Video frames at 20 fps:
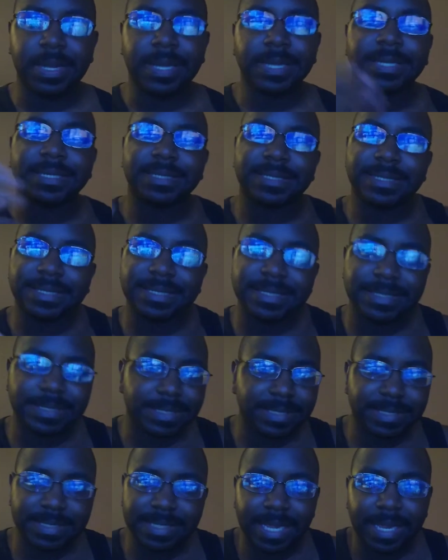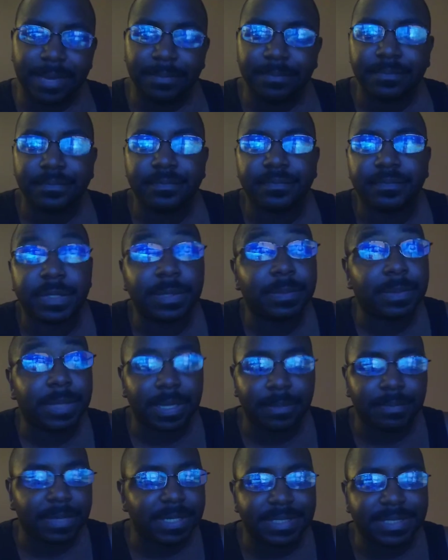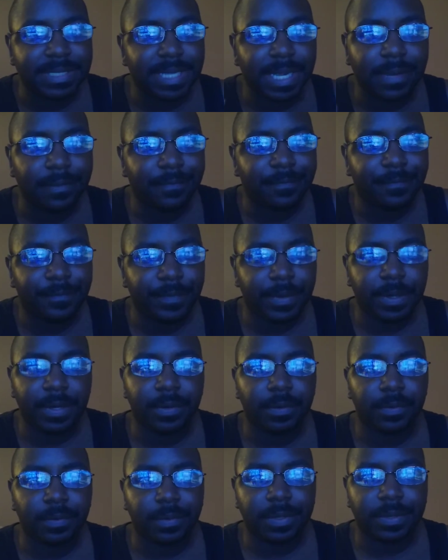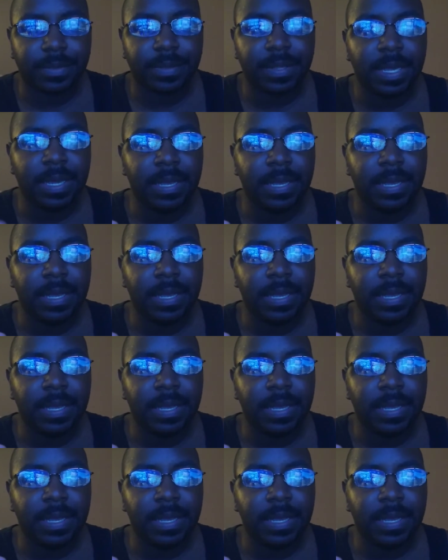because it's the same, like my same fear with